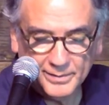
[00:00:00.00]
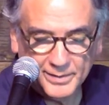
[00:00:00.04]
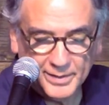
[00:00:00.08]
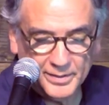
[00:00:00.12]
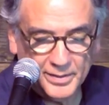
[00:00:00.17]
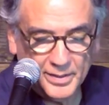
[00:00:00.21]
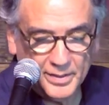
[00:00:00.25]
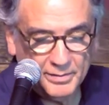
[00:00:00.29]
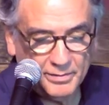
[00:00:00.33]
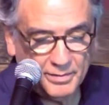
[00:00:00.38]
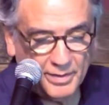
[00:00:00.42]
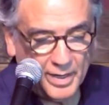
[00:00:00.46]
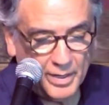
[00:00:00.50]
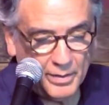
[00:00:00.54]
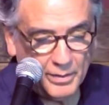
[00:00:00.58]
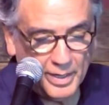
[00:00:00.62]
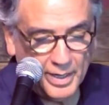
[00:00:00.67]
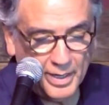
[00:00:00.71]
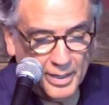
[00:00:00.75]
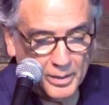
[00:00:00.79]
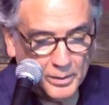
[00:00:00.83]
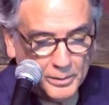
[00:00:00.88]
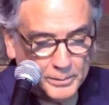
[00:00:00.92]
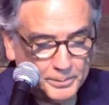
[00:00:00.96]
into the
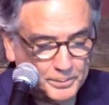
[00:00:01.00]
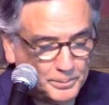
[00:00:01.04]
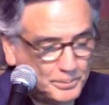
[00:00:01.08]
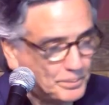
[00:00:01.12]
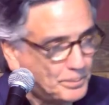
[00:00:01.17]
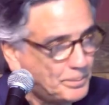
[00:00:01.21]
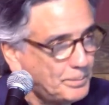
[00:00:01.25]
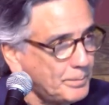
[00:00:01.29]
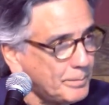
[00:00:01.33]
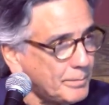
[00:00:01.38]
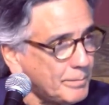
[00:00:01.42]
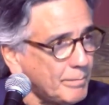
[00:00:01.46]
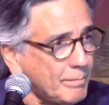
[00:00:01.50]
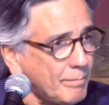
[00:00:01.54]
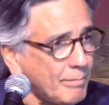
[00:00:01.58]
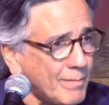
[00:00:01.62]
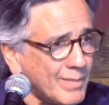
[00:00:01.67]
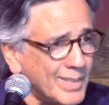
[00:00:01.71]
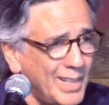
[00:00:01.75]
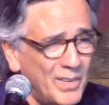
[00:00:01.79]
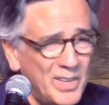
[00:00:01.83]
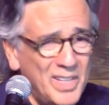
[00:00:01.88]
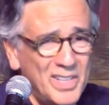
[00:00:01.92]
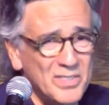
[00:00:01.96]
fiery hell.
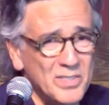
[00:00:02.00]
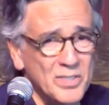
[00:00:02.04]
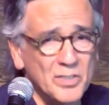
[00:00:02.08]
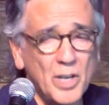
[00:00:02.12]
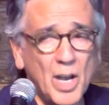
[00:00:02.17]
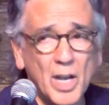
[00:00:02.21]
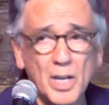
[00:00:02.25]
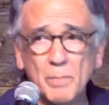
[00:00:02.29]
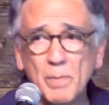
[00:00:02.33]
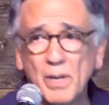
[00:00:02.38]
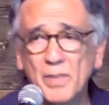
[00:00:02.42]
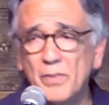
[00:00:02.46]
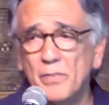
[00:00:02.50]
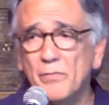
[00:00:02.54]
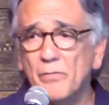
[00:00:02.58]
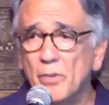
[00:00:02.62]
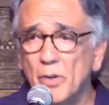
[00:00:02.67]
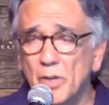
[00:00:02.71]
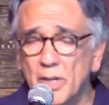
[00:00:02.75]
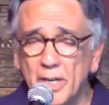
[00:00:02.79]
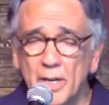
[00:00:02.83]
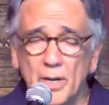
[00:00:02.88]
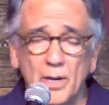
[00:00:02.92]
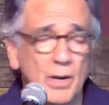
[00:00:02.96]
Now, he doesn't talk about the
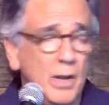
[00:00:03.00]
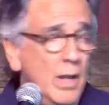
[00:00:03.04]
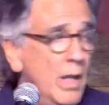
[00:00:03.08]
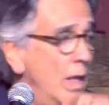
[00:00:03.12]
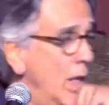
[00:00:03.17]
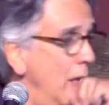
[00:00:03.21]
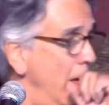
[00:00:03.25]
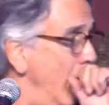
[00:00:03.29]
foot here,